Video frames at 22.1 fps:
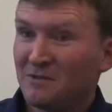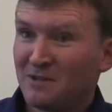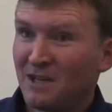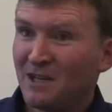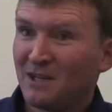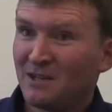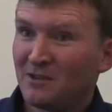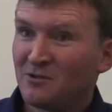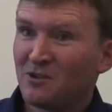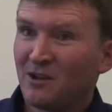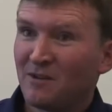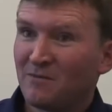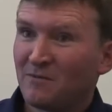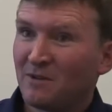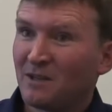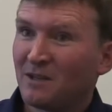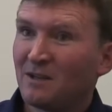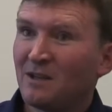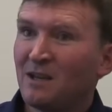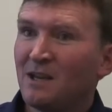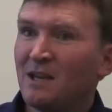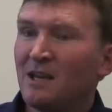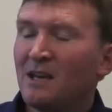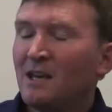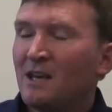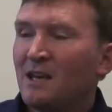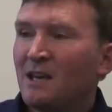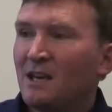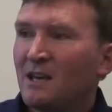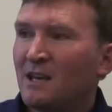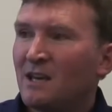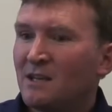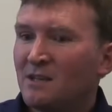Wow. Data traffic,
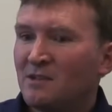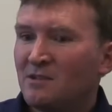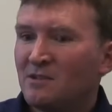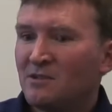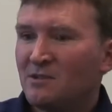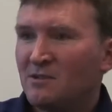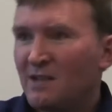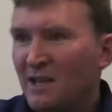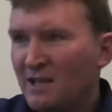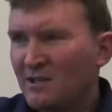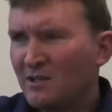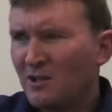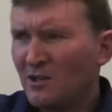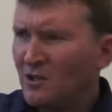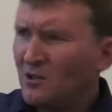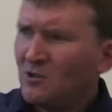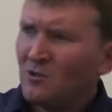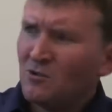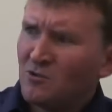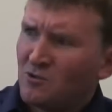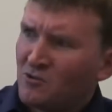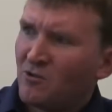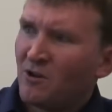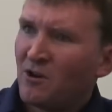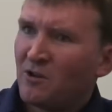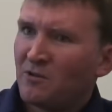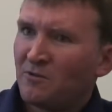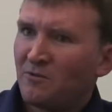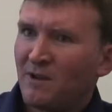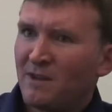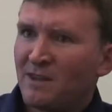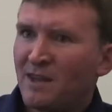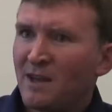and that's a huge
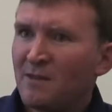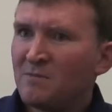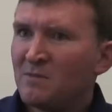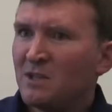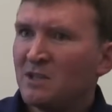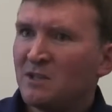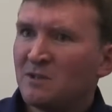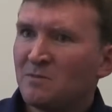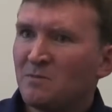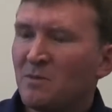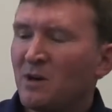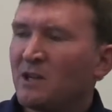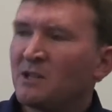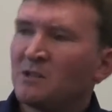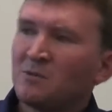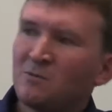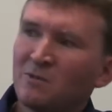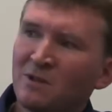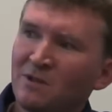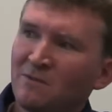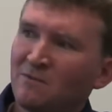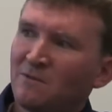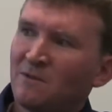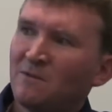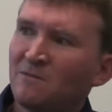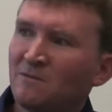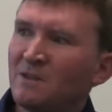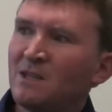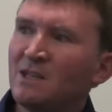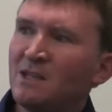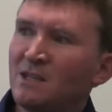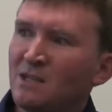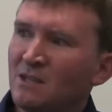growth rate. That means by
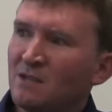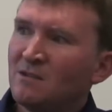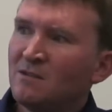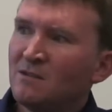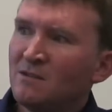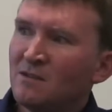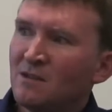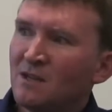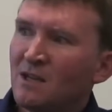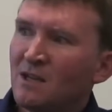2015.